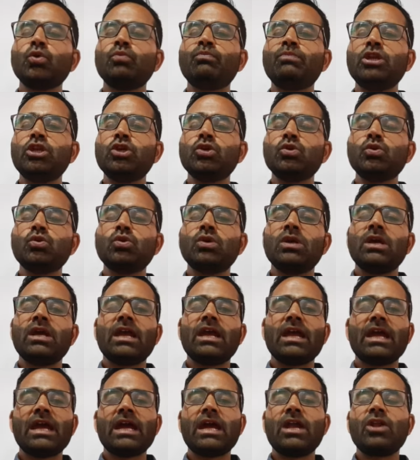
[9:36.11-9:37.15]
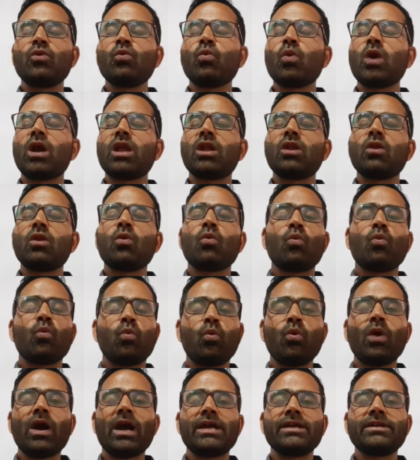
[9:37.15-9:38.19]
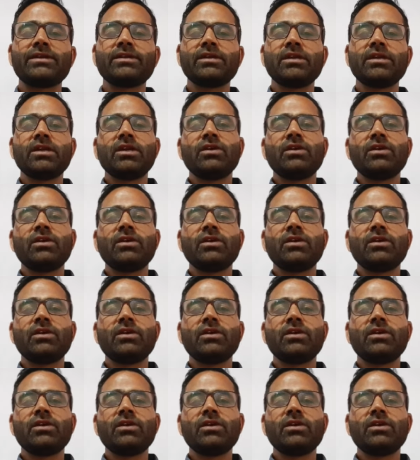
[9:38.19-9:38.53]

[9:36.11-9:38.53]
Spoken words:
blue, and 1 white.